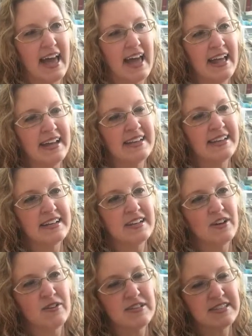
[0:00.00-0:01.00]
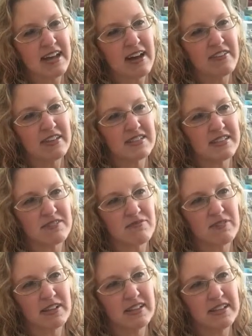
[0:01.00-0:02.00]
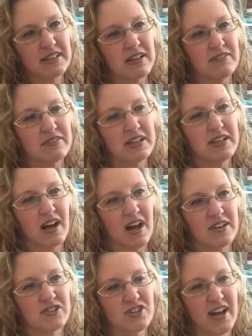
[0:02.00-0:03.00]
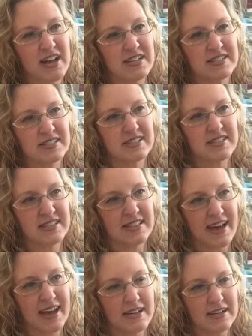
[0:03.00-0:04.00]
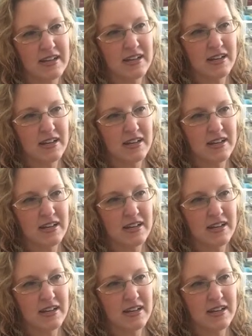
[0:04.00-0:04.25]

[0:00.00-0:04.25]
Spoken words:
And notice how that's a really lovely contrast to that